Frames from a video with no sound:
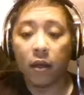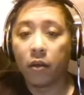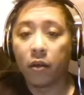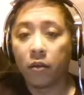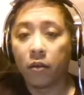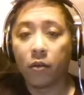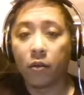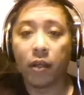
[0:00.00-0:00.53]

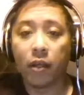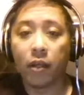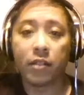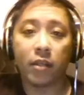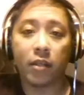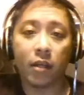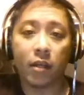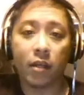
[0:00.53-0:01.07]
What
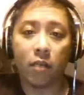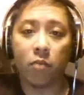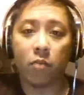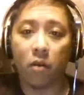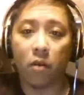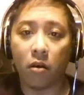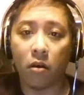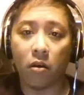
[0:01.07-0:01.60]
is
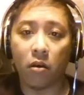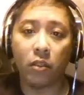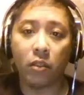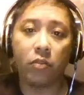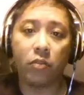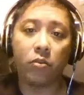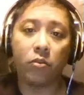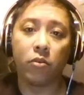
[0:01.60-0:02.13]
up, all
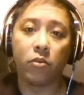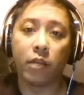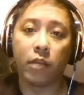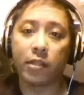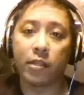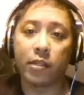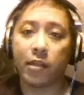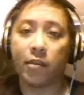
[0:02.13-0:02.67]
you
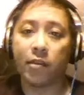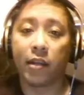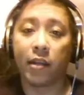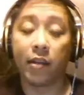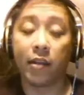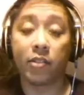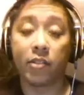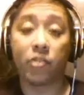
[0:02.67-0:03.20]
hooligans out
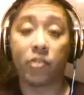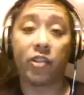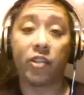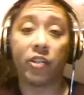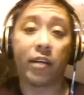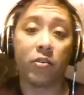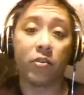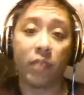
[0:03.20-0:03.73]
there? This is
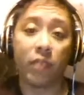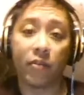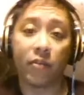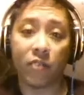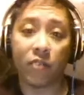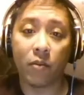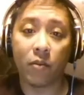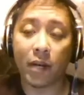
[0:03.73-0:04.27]
Jay Hooligan
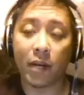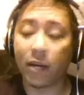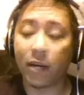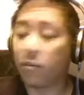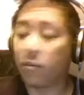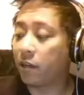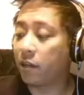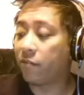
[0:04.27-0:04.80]
from Hyde
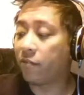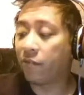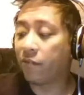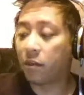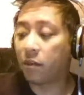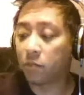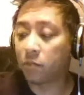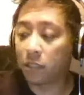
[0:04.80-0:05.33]
Hooligan
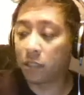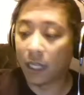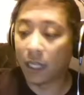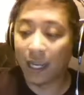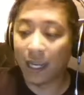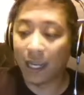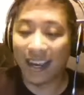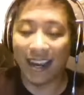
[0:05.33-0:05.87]
Films,
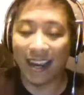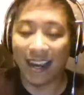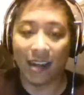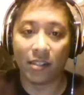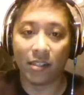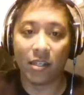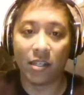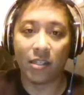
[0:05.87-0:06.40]

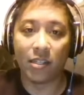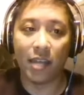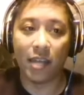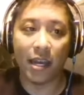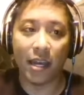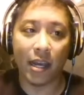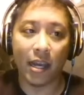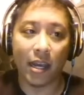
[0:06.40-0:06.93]
and
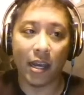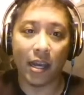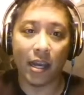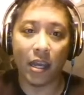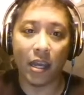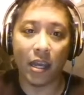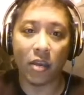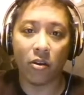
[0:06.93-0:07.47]
today
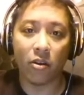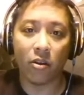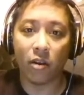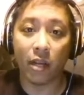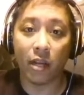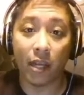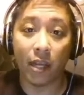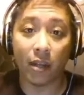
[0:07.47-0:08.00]
you're
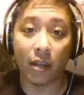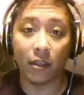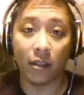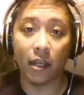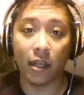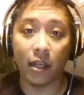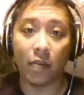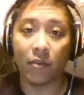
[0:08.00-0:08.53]
going to get a
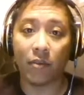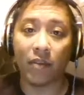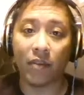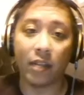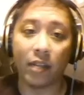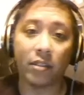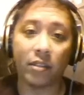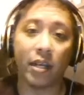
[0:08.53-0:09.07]
little bit of an
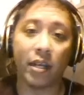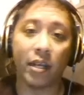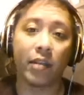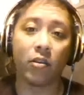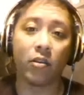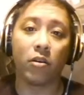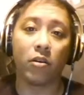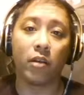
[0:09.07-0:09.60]
inside
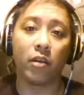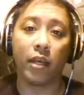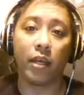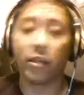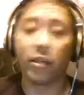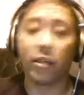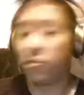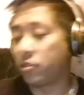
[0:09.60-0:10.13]
look
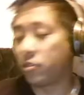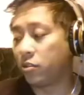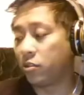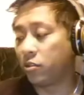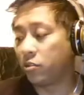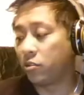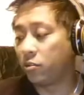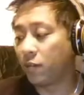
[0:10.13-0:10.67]

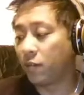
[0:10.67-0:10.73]
into